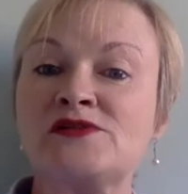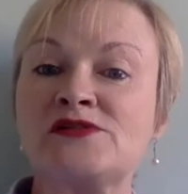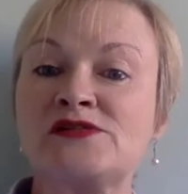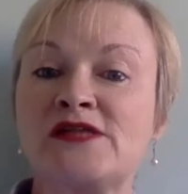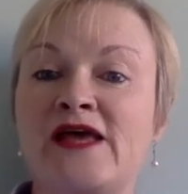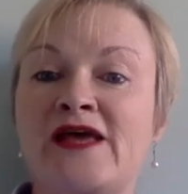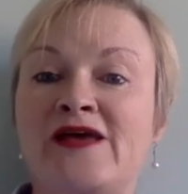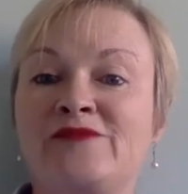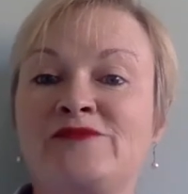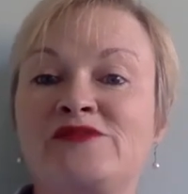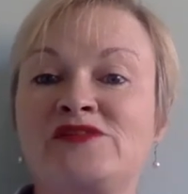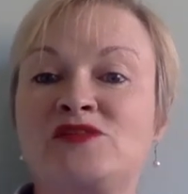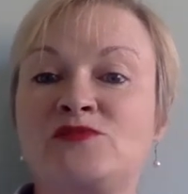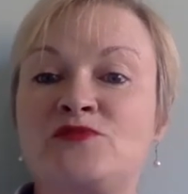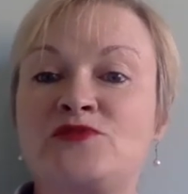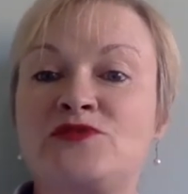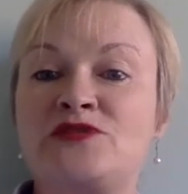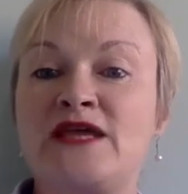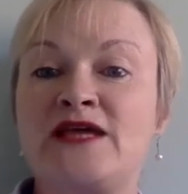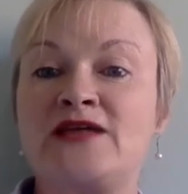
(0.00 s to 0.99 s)
steps to
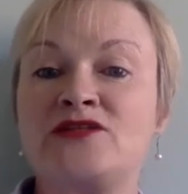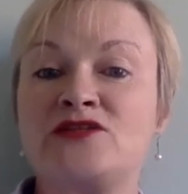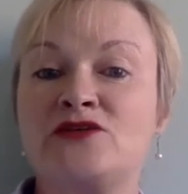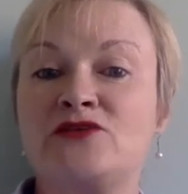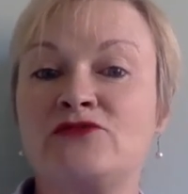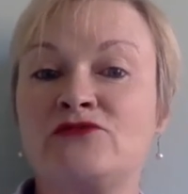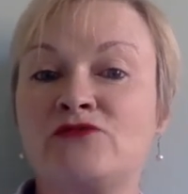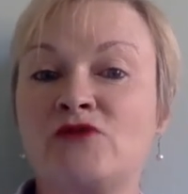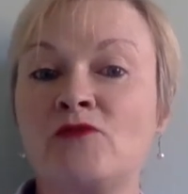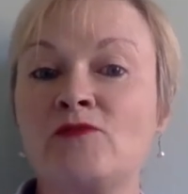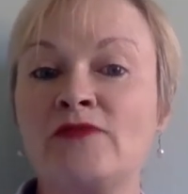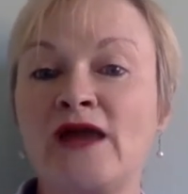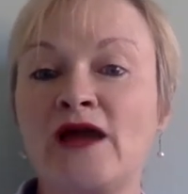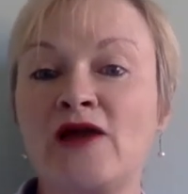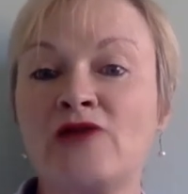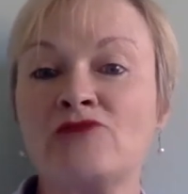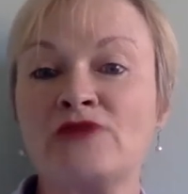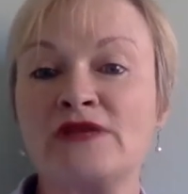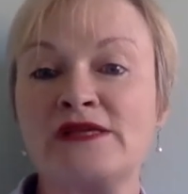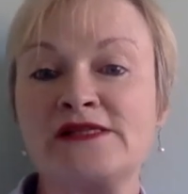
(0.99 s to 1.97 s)
protect her from that
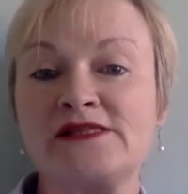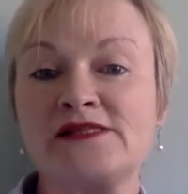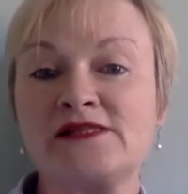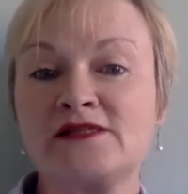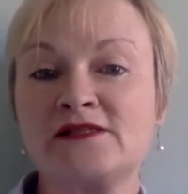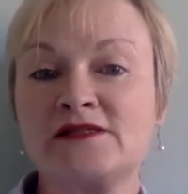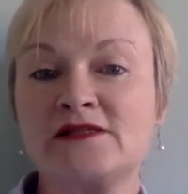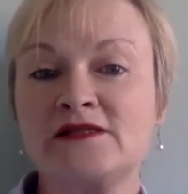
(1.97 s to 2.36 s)
risk.